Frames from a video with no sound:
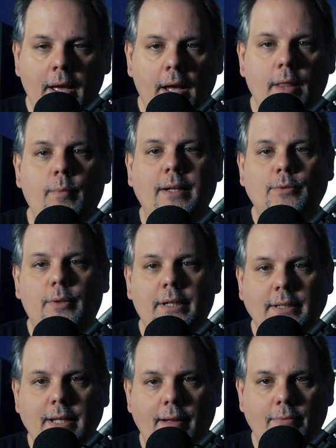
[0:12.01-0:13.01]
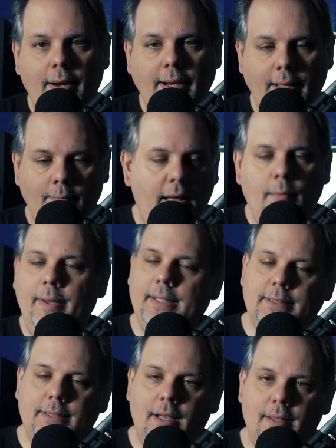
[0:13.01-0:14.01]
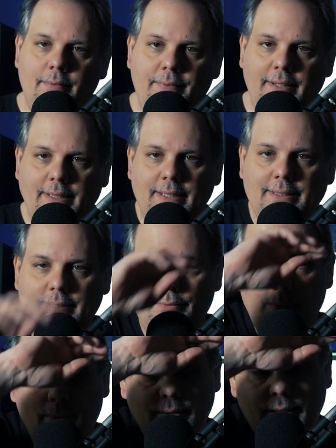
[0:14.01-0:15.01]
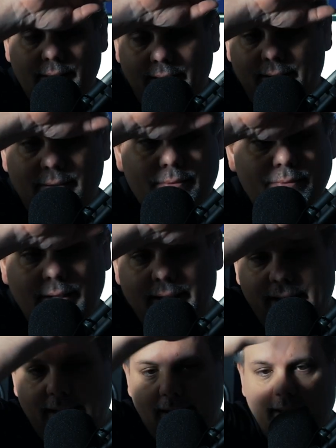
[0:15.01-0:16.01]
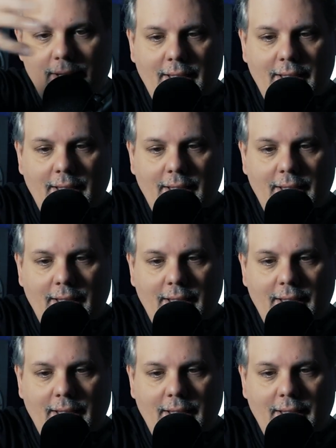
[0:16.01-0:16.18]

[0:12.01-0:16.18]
Otherwise, we're going to dive right in. I went and saw the Fantastic Four in the theater finally.